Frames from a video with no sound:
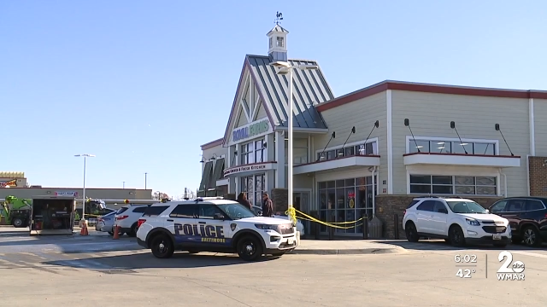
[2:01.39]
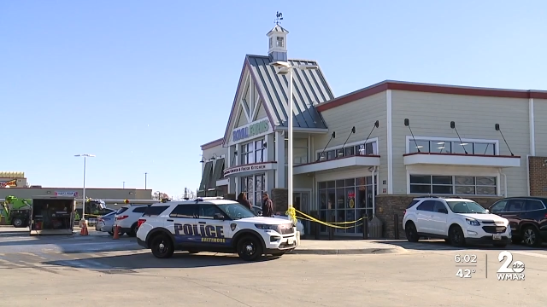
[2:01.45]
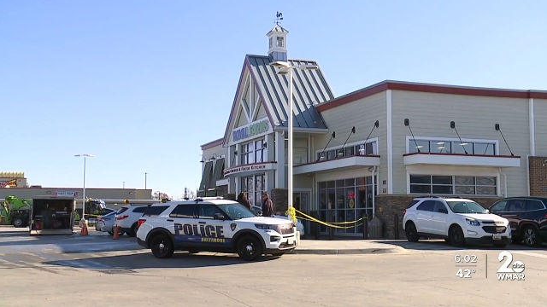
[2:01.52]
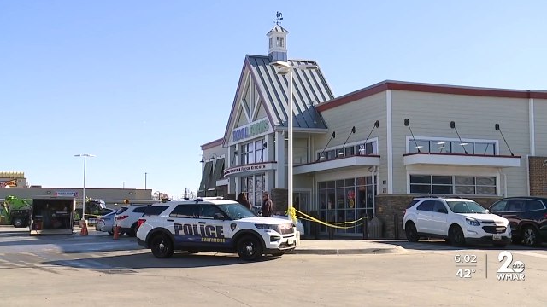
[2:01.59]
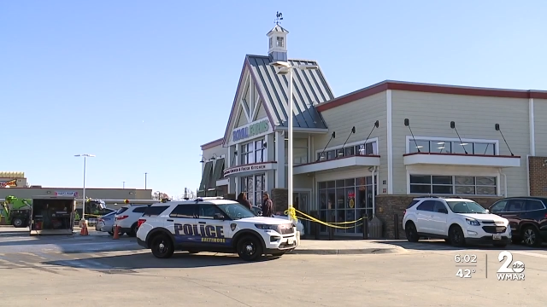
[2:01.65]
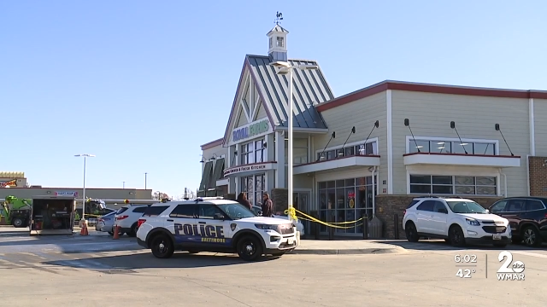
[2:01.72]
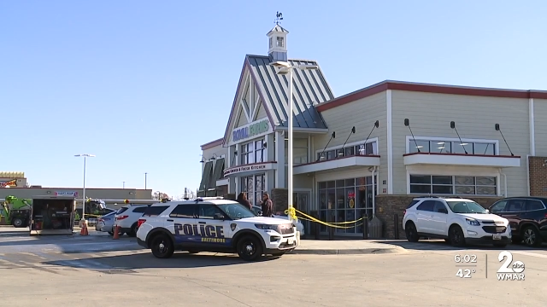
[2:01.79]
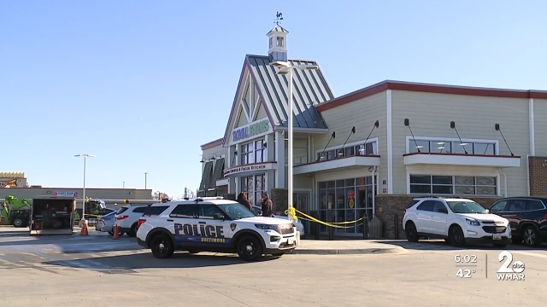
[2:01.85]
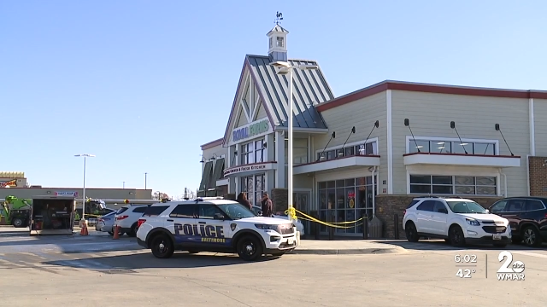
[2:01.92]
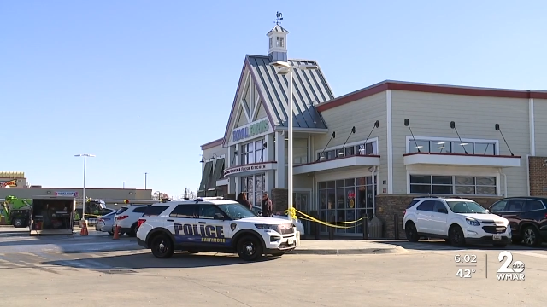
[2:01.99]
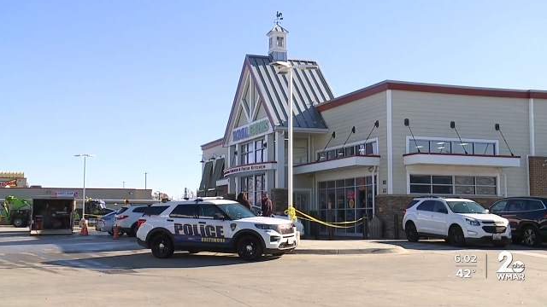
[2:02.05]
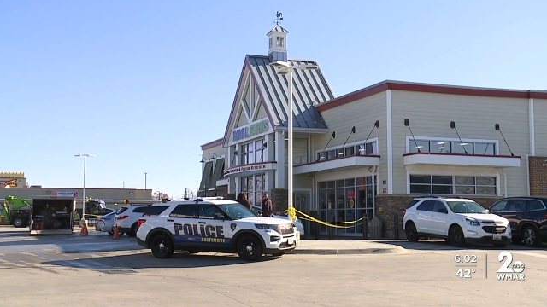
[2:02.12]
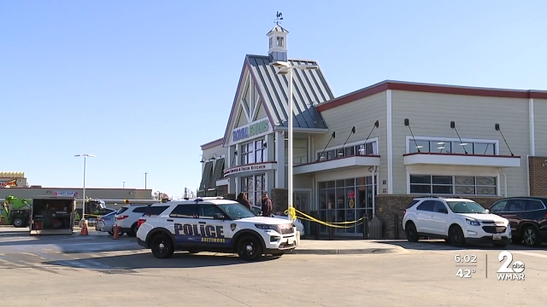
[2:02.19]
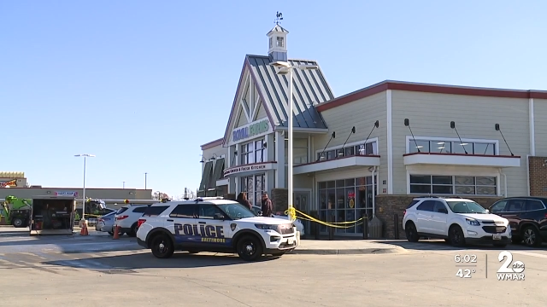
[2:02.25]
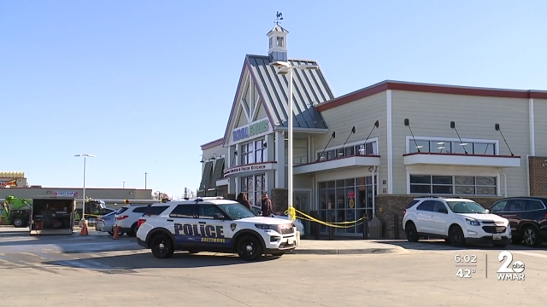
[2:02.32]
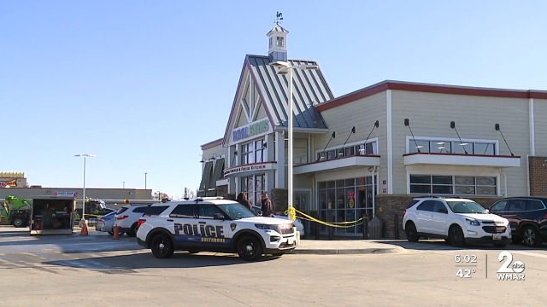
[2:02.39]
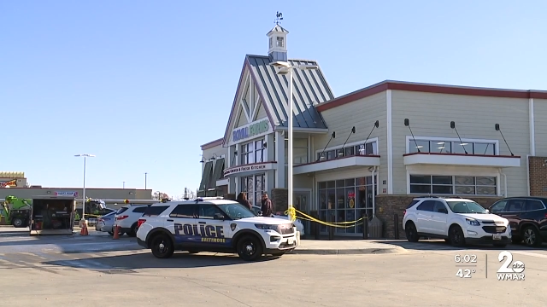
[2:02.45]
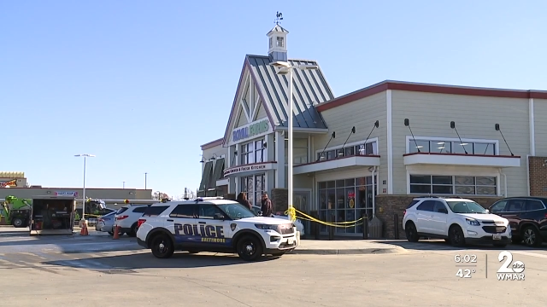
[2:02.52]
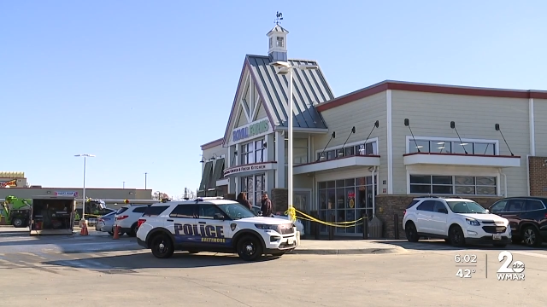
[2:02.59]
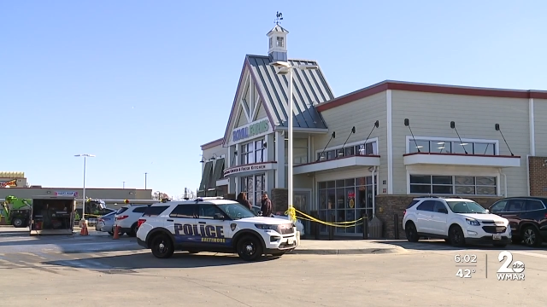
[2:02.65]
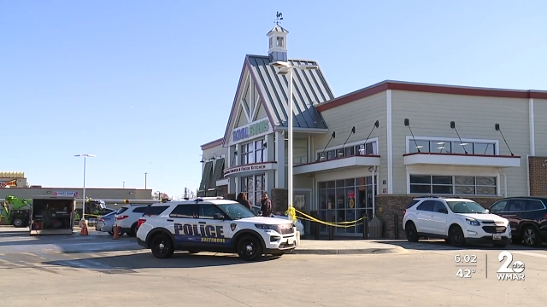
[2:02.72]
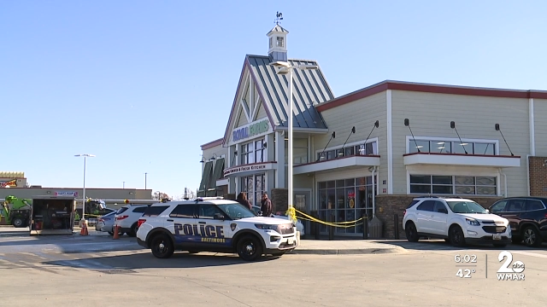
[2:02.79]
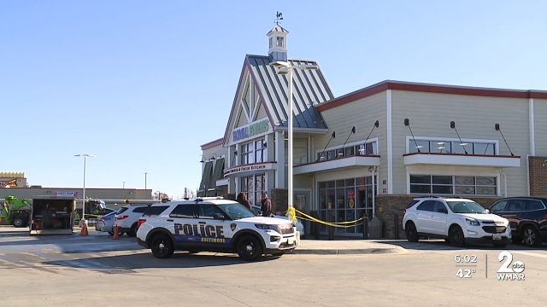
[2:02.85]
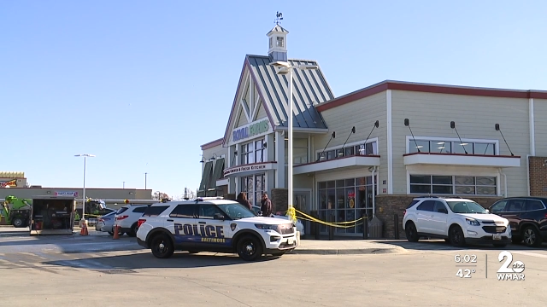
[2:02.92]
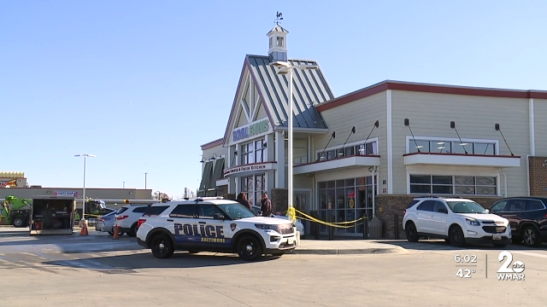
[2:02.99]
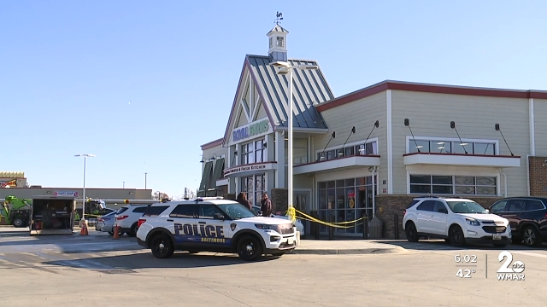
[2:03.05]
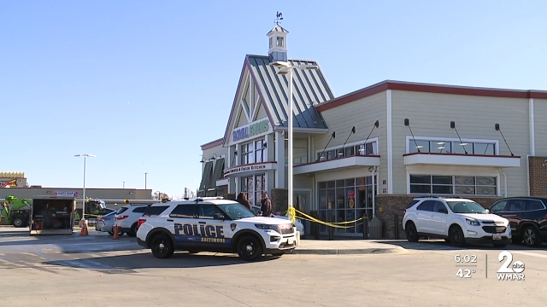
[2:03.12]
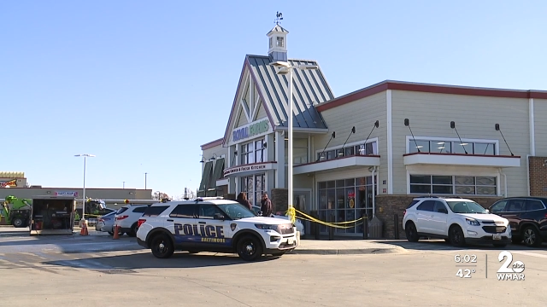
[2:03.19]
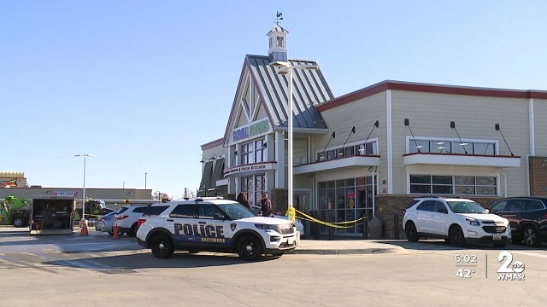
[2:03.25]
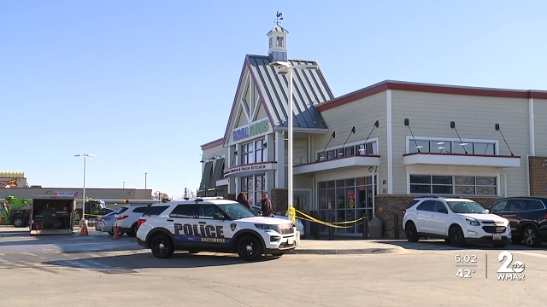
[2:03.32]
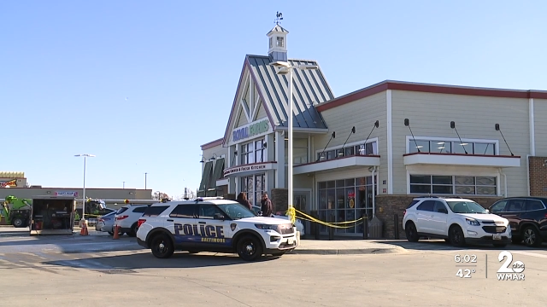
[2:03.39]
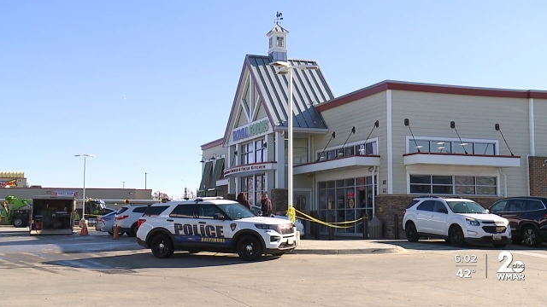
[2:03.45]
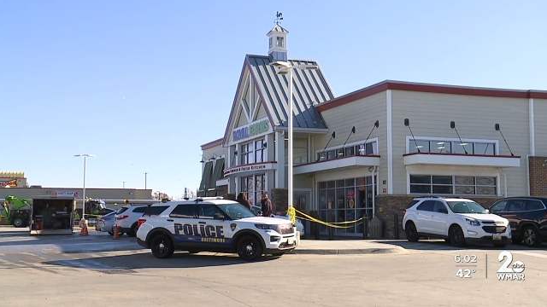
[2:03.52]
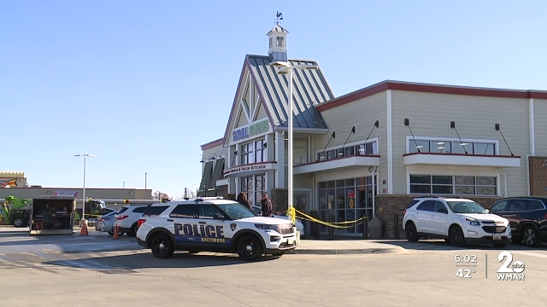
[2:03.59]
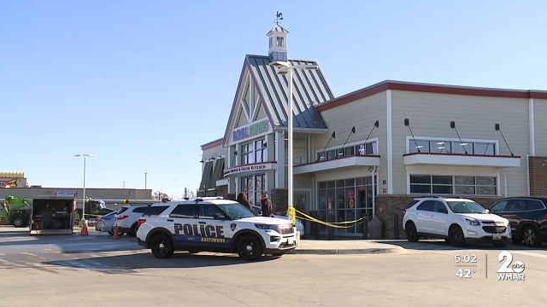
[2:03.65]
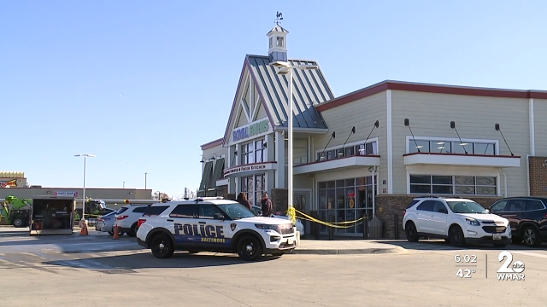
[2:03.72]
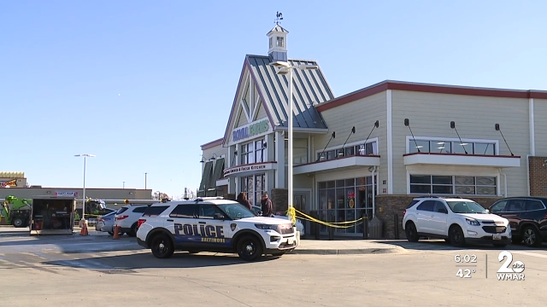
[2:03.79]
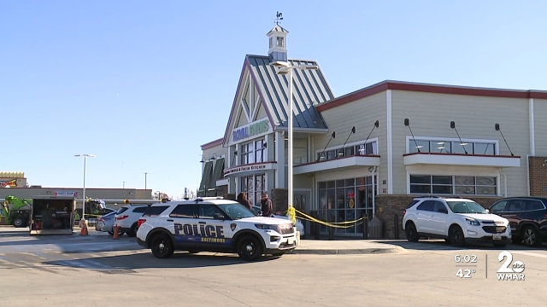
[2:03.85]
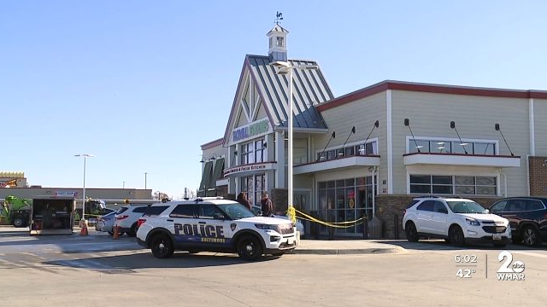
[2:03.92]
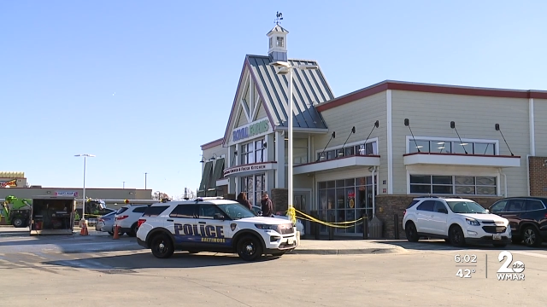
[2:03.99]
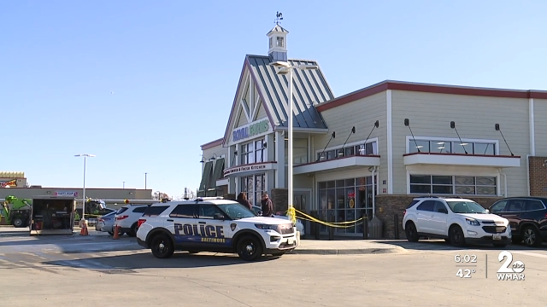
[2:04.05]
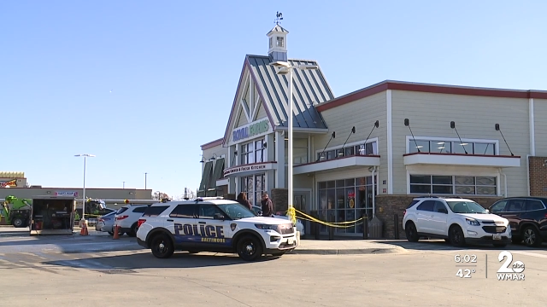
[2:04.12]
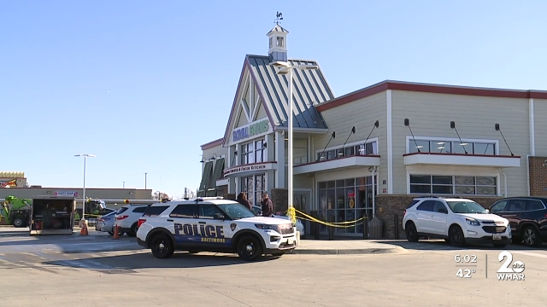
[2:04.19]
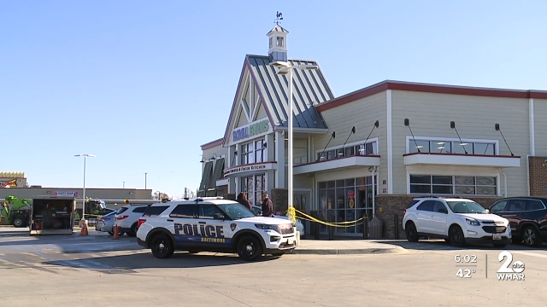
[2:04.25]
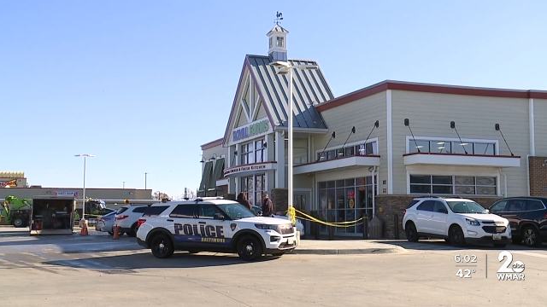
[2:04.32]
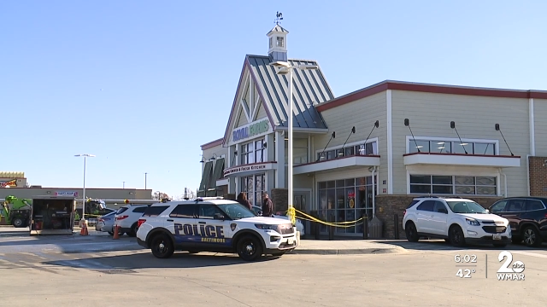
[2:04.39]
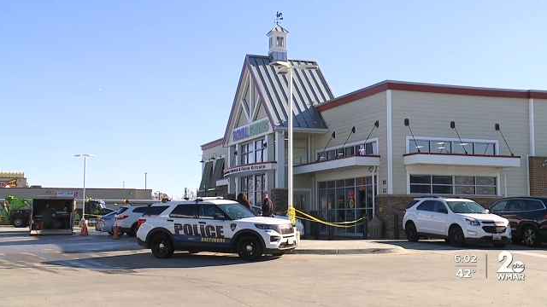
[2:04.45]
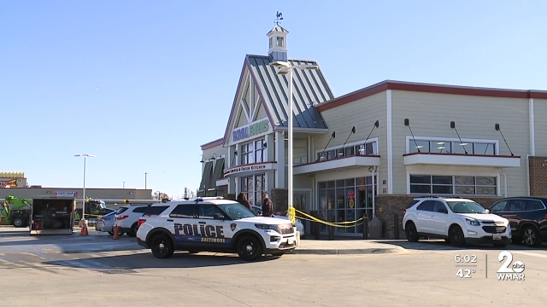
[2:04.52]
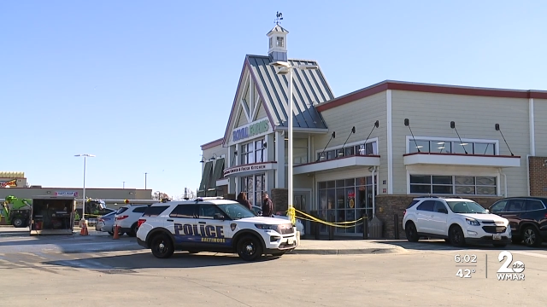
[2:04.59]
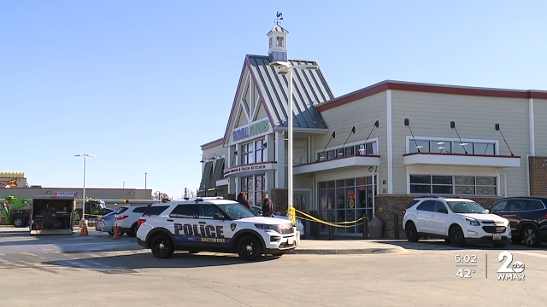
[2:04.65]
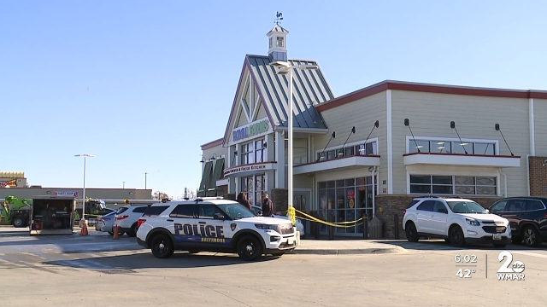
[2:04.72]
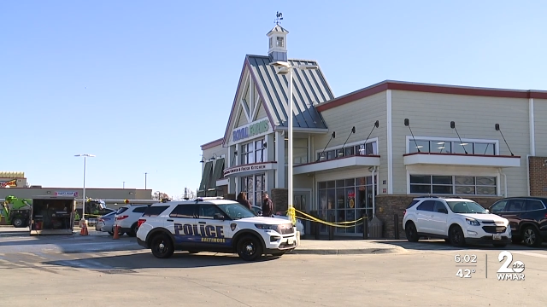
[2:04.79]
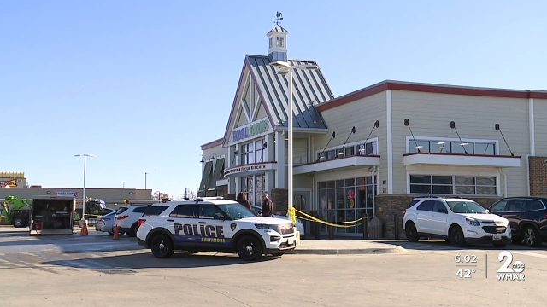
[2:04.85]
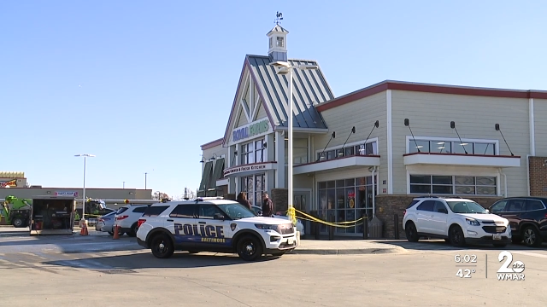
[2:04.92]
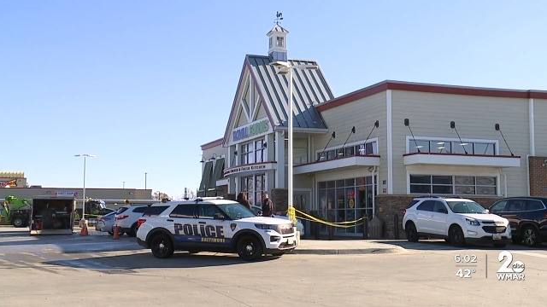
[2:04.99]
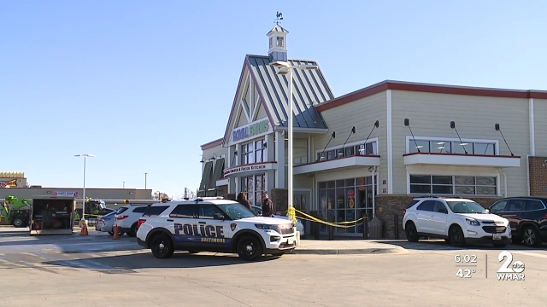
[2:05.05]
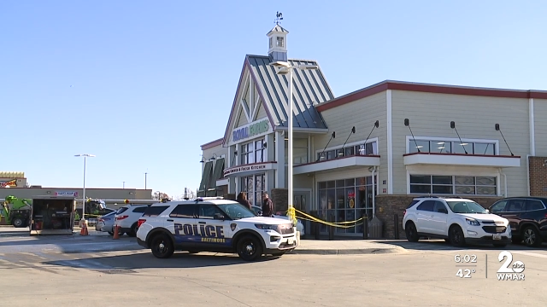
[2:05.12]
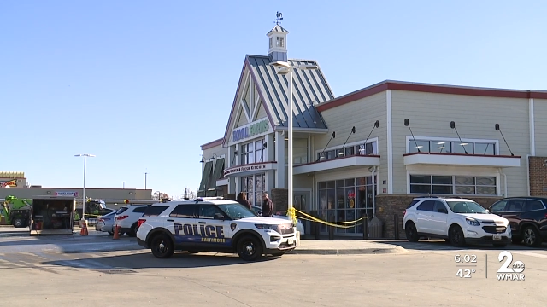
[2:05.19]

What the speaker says: [unreadable: no face in view]